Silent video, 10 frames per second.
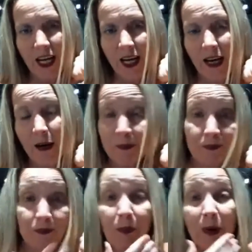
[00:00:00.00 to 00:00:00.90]

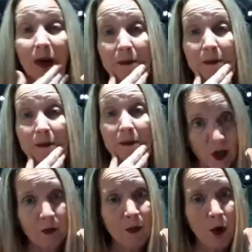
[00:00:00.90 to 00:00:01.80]
but
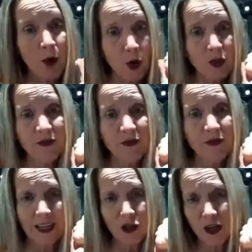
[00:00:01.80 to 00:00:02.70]
so most
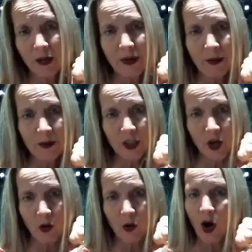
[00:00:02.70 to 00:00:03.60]
vaginal canals, you're going to be able
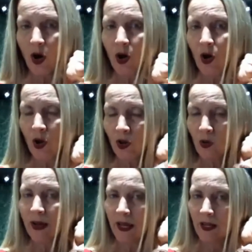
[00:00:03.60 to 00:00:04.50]
to go all the
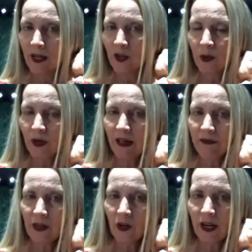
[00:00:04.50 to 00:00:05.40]
way in. You're putting that
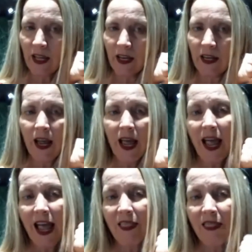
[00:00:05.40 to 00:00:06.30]
finger in,
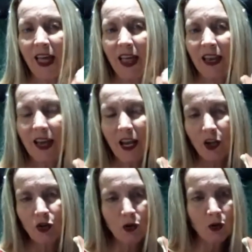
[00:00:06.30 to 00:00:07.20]
and then
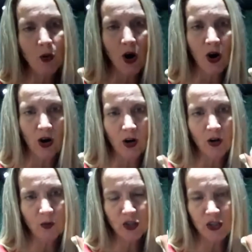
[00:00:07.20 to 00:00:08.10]

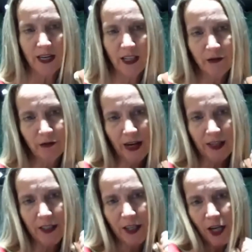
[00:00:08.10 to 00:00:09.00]
we're checking the front.
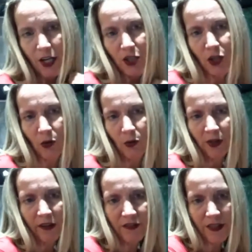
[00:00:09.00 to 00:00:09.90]
So
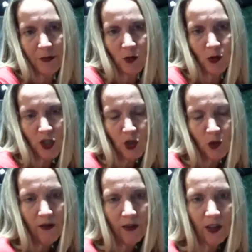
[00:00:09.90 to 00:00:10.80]
lift up towards
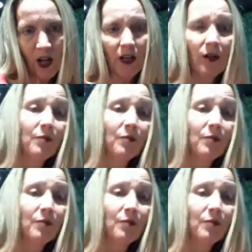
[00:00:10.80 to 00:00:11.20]
12 o'clock.